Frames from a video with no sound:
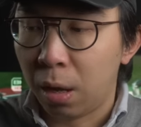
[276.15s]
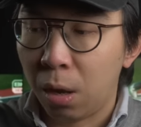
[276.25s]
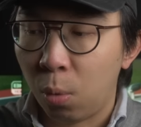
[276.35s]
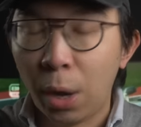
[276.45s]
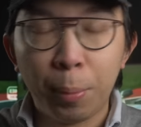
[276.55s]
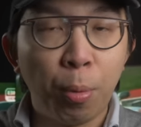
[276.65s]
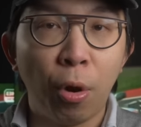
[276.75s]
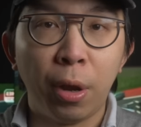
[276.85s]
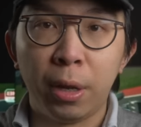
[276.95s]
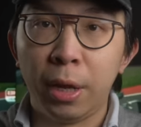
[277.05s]
white
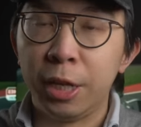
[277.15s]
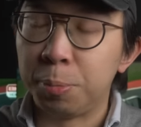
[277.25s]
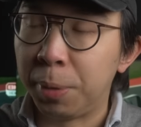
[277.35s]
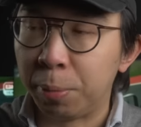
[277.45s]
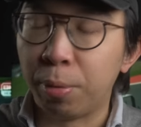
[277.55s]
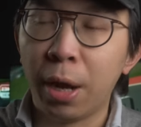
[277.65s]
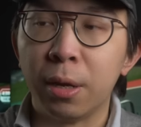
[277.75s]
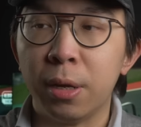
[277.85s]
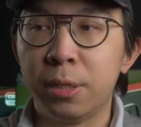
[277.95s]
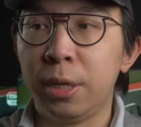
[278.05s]
point, its peak
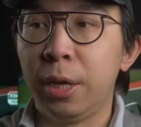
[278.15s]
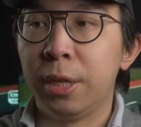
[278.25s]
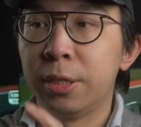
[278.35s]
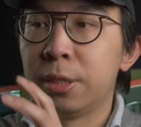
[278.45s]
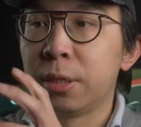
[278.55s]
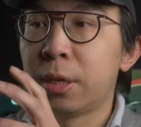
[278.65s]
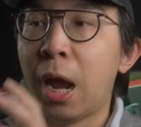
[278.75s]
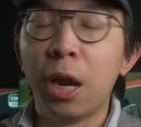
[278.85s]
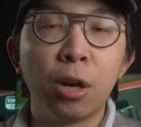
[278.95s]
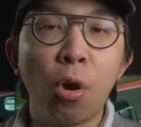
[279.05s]
brightness, its
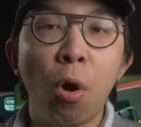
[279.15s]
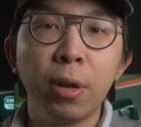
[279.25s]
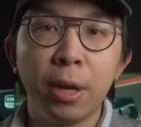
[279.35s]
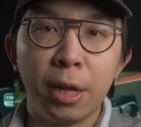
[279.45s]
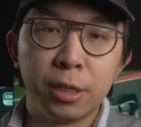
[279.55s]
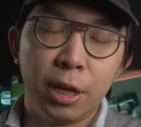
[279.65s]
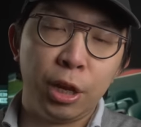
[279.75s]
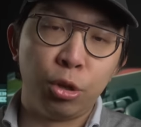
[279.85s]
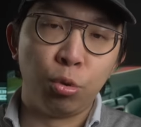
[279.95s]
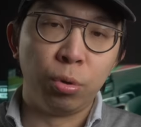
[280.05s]
color coordinates
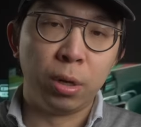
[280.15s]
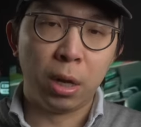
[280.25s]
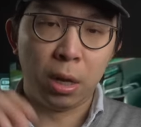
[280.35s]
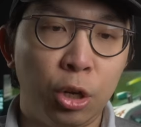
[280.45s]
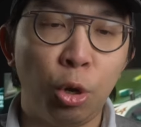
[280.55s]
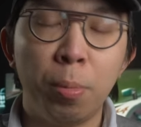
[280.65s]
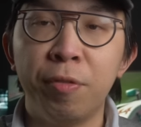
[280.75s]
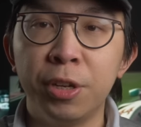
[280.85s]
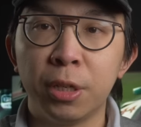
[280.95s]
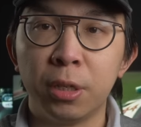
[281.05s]
into the Dolby
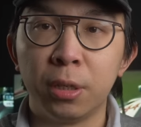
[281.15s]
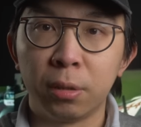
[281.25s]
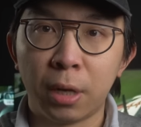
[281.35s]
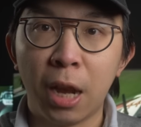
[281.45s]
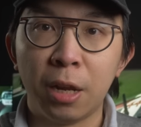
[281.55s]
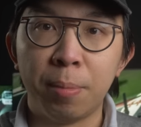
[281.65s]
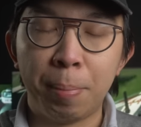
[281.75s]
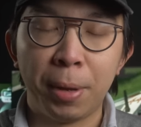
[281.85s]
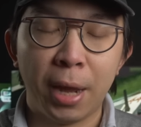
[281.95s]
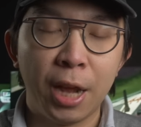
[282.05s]
Vision color
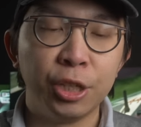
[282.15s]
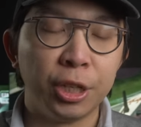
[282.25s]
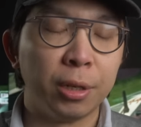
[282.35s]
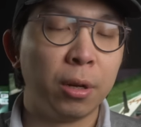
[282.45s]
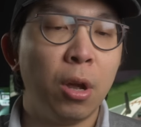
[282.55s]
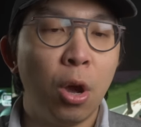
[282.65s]
mapping engine.